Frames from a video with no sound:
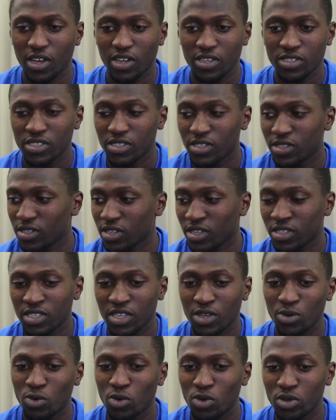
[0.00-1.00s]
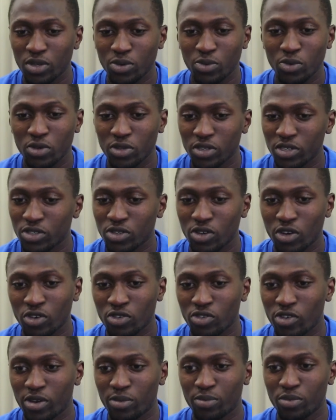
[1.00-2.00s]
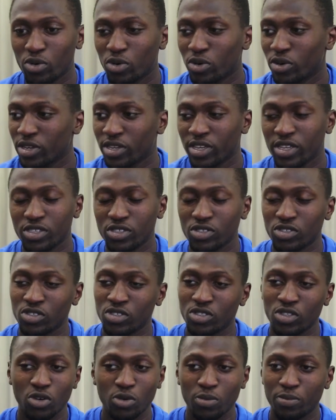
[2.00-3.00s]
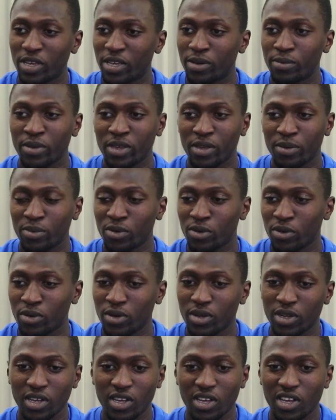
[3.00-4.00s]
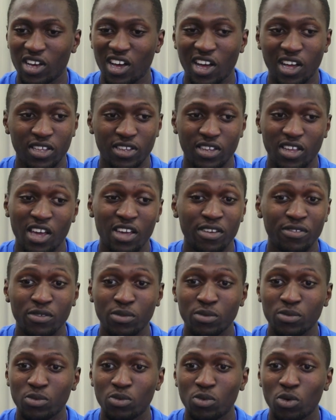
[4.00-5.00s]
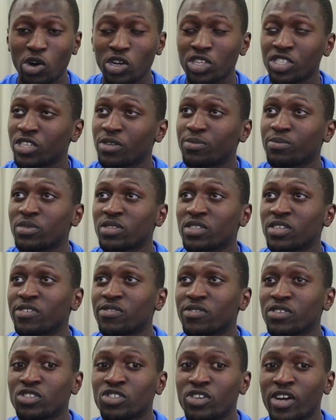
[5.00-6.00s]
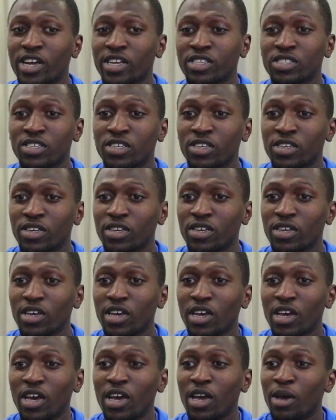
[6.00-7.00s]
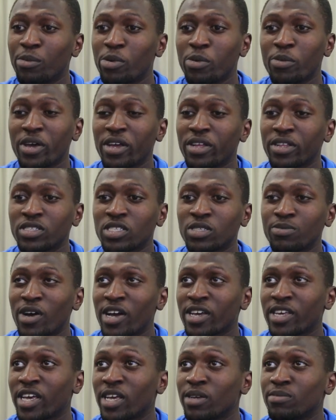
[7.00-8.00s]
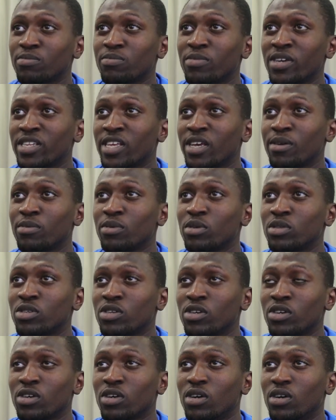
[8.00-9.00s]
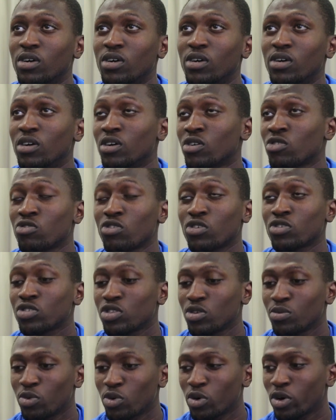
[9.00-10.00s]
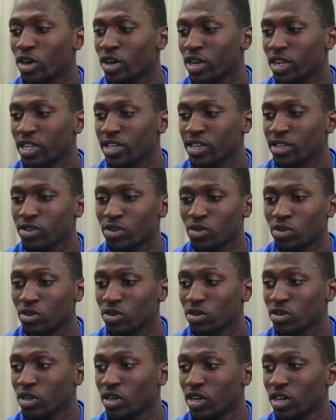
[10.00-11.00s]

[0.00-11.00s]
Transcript: I see Wardy. Wardy's got a great ball. He can still beat people. I even watch him and even try to implement it into my game, being able to cross the ball early or